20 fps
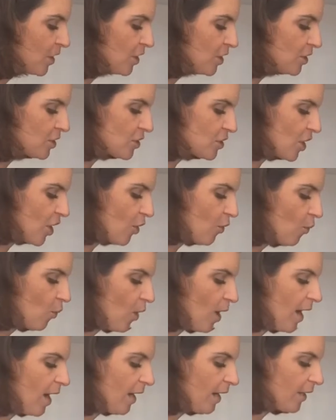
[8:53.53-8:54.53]
So
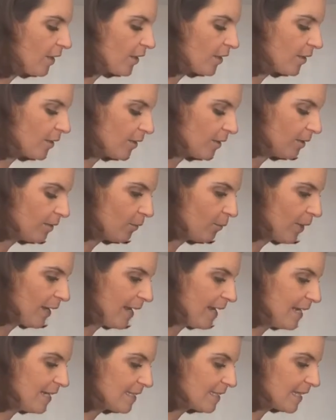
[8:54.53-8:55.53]
while we're
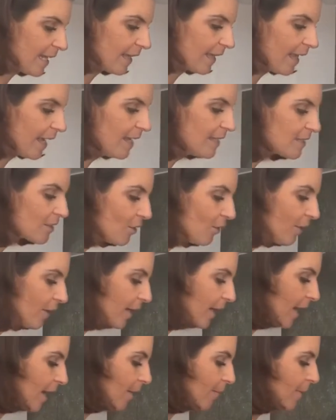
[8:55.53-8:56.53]
heating this, oh,
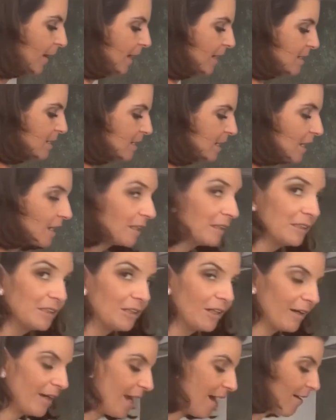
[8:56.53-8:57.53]
again, I managed to
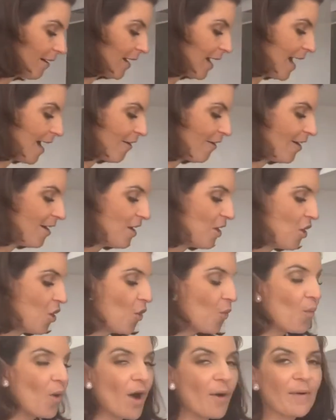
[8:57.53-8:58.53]
chuck out a carrot.
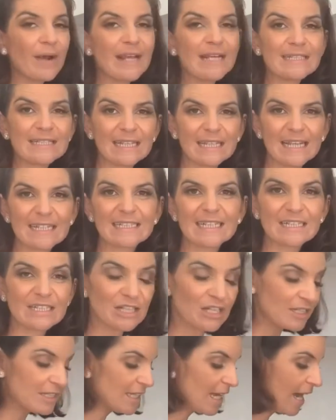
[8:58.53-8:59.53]
While we're heating this, it's
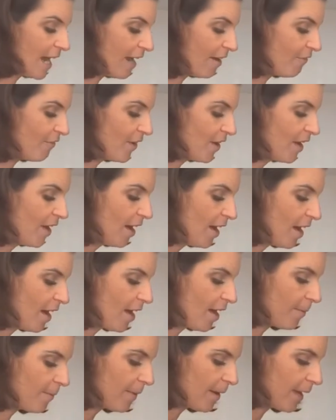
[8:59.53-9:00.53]
good to have,
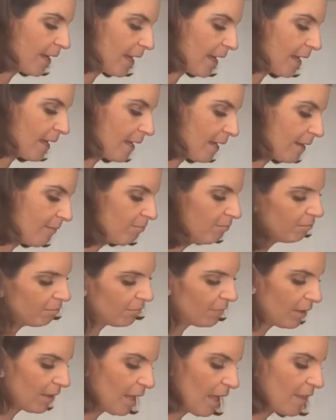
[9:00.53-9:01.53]
um,
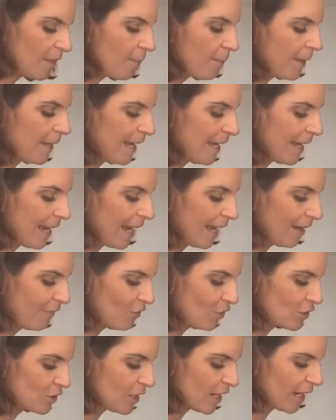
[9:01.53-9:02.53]
at the beginning, if
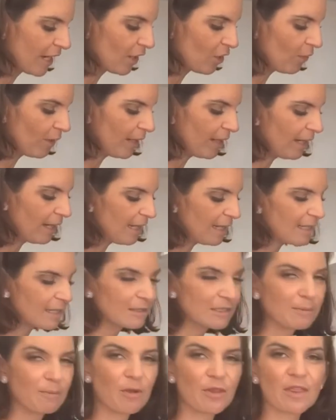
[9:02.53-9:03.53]
you're doing it quickly,
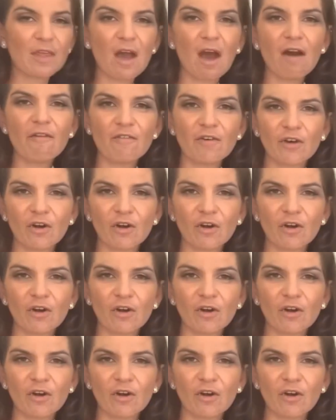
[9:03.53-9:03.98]
just put the oven